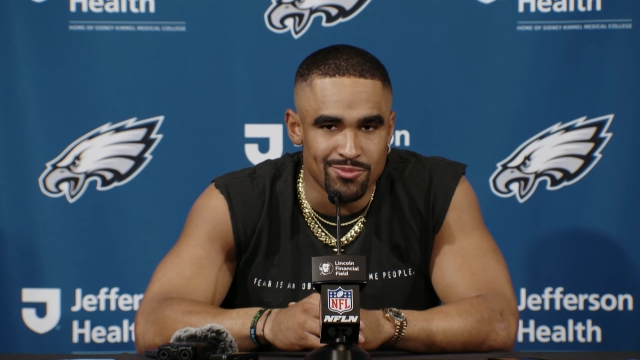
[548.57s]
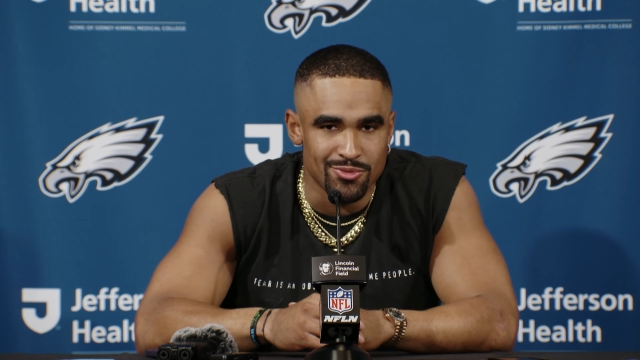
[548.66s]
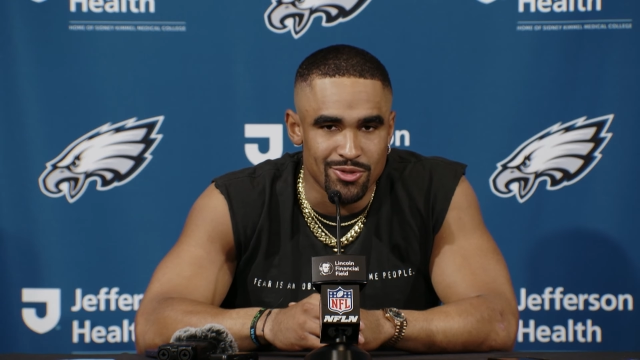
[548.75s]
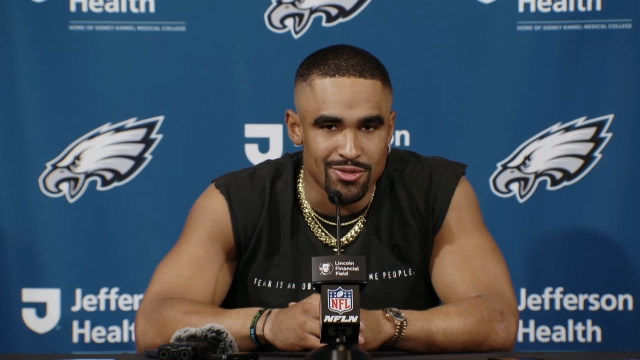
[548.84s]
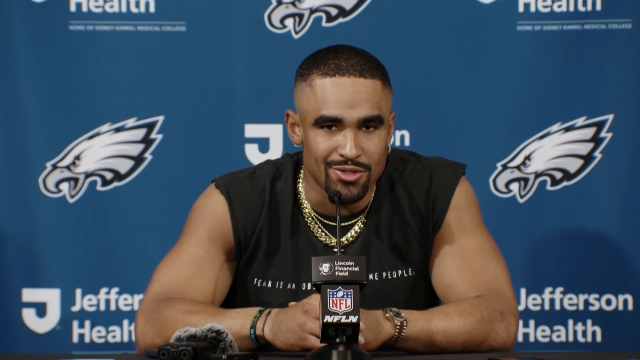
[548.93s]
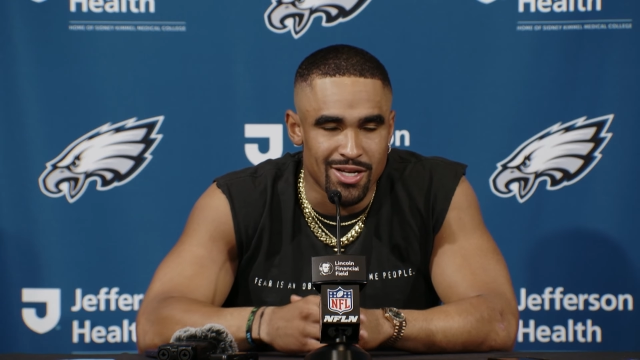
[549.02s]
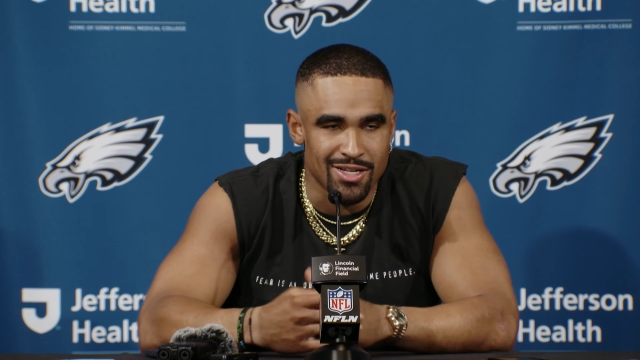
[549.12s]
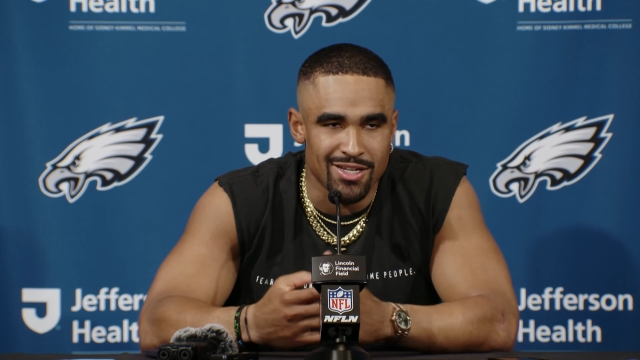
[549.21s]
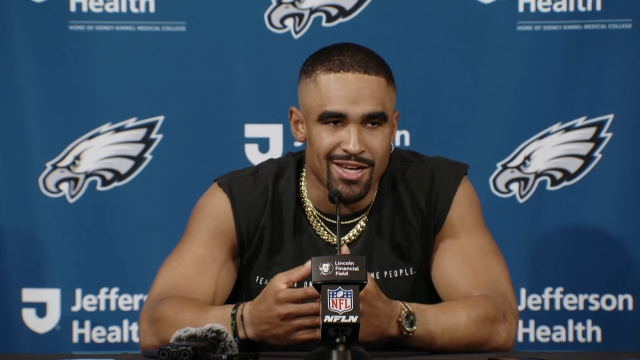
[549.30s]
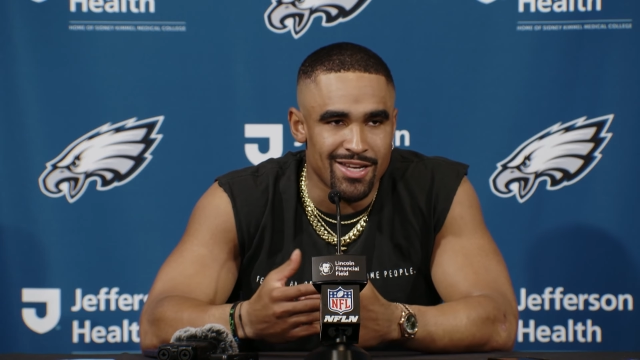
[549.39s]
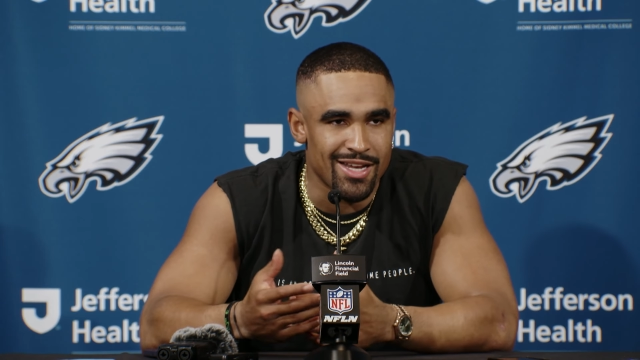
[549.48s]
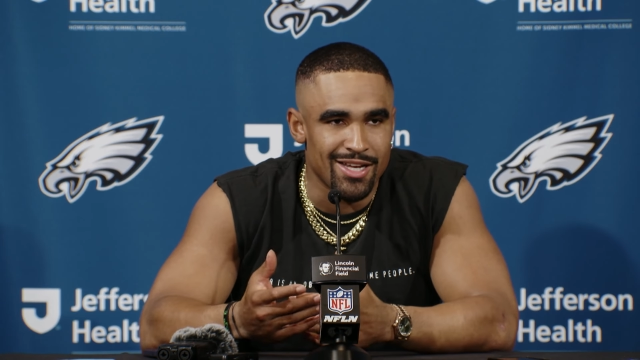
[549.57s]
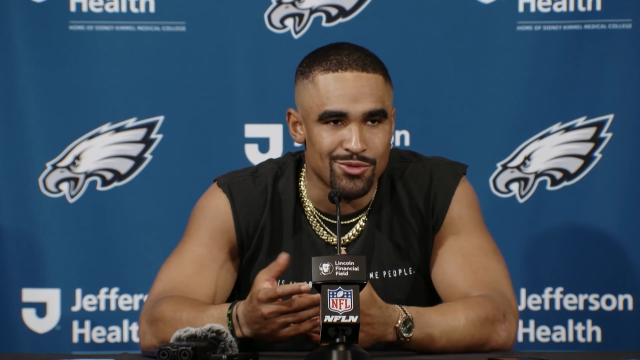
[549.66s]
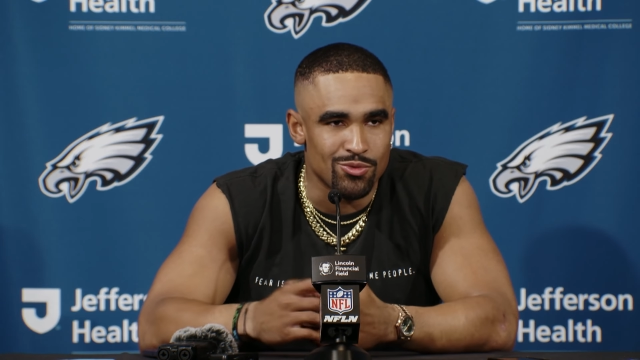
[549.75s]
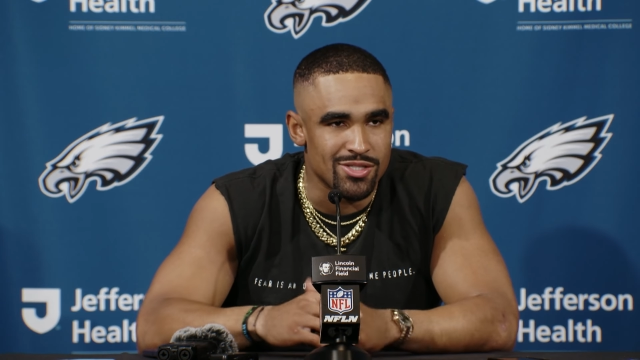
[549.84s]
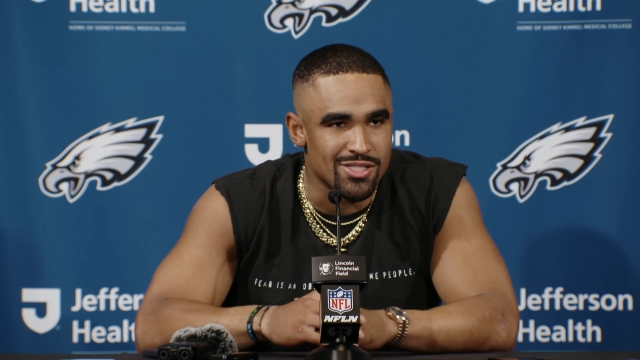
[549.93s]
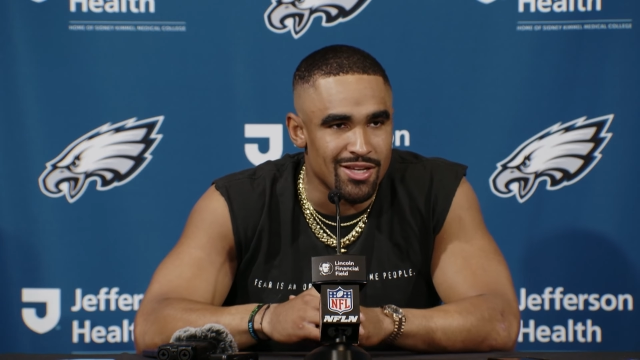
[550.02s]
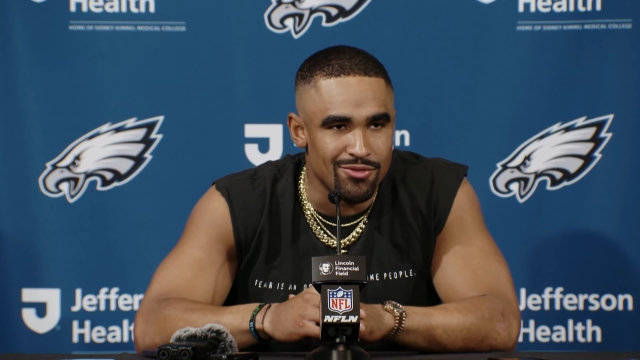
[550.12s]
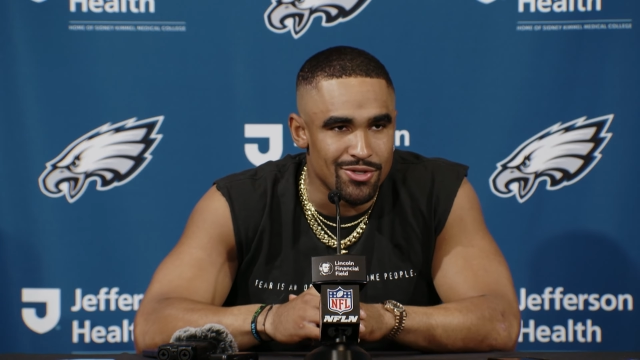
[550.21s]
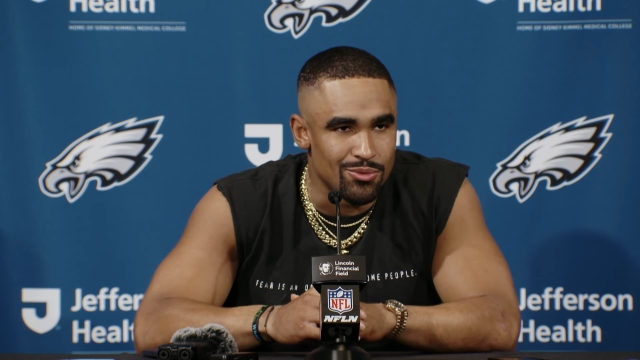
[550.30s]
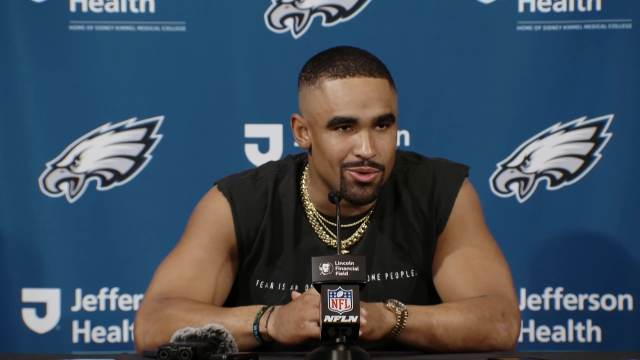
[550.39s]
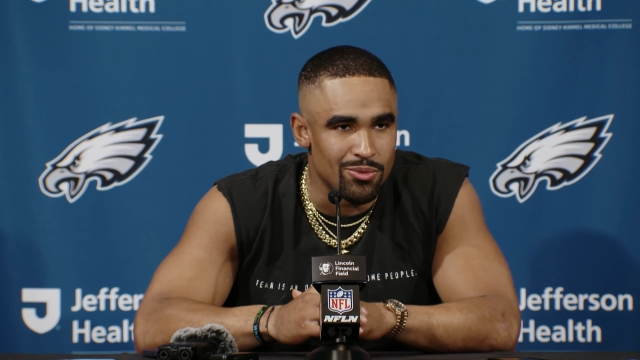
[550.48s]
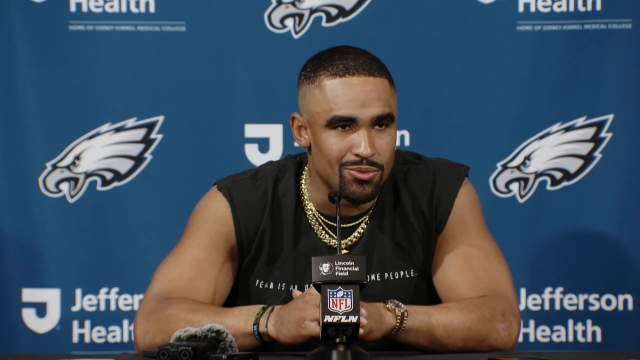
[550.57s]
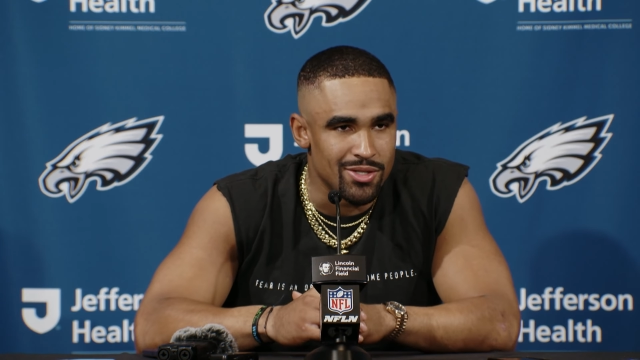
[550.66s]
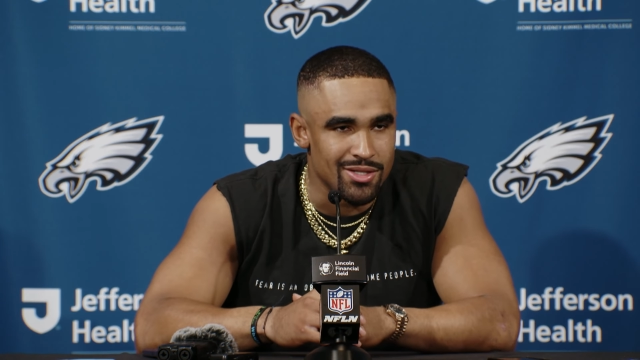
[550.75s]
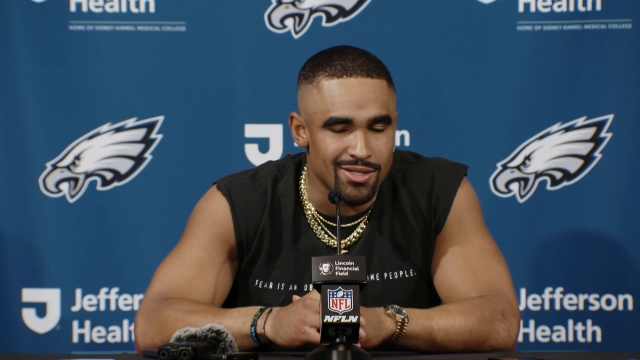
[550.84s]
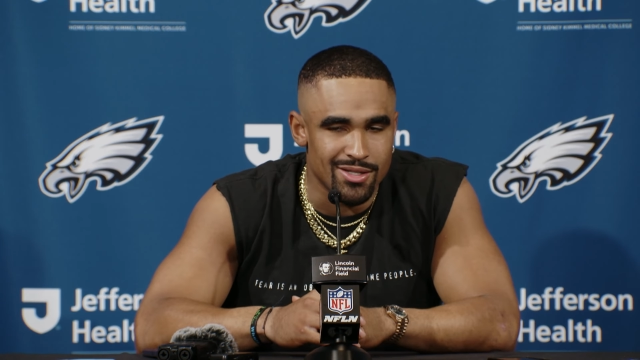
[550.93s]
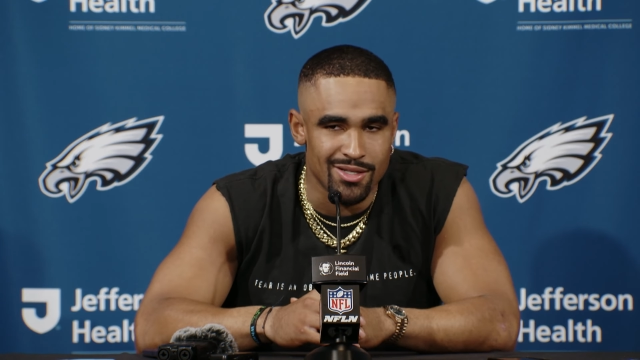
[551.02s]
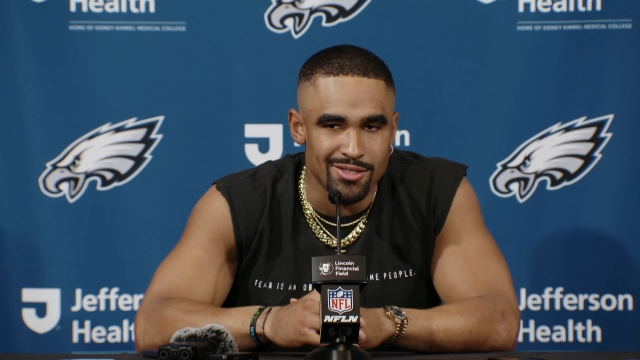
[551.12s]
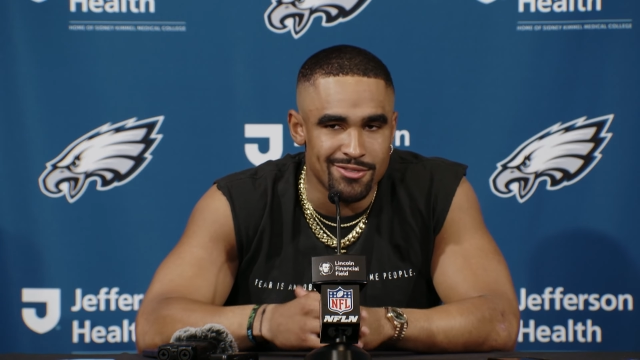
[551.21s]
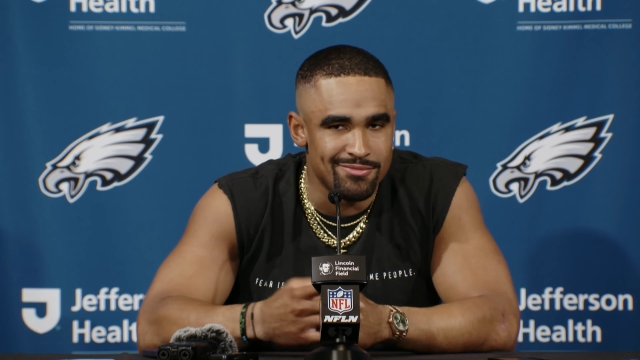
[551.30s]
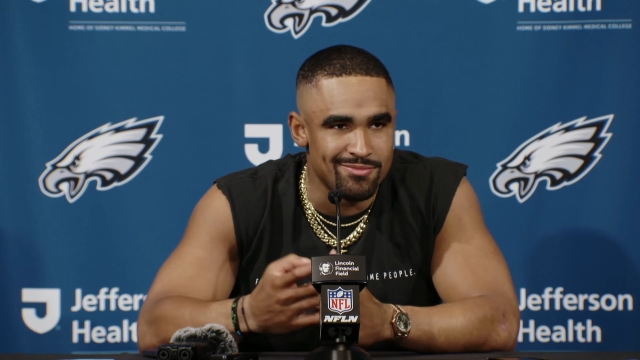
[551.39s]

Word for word: you got a guy that has one seventy one week, and then,